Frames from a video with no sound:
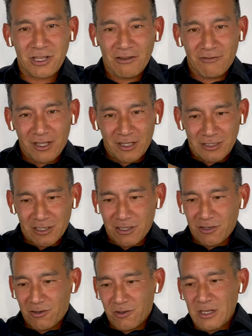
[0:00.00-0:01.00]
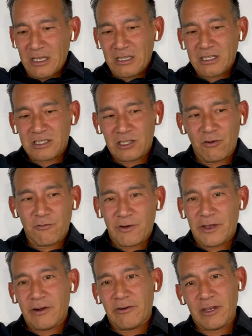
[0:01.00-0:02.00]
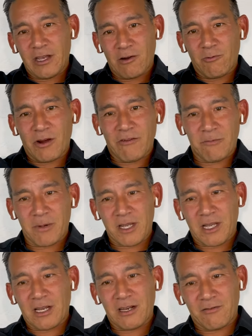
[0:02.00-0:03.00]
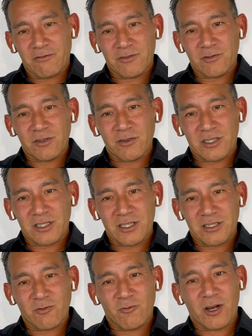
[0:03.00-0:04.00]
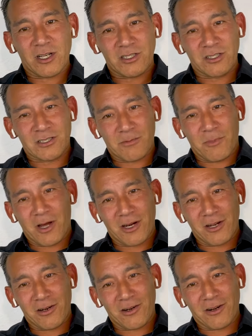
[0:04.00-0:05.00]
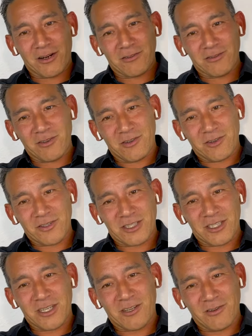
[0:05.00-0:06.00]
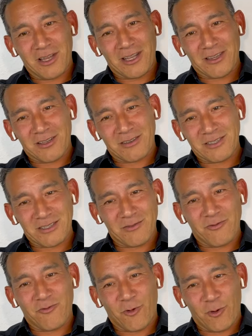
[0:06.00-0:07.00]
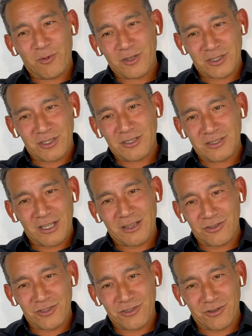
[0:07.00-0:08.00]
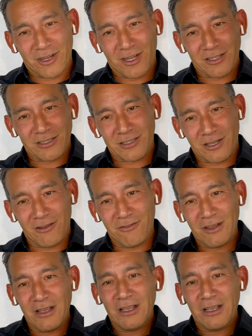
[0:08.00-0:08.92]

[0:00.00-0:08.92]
you have like this little sofa area where everybody kind of sits and watches the monitor, and you could see like those former scenes that they're shooting and stuff.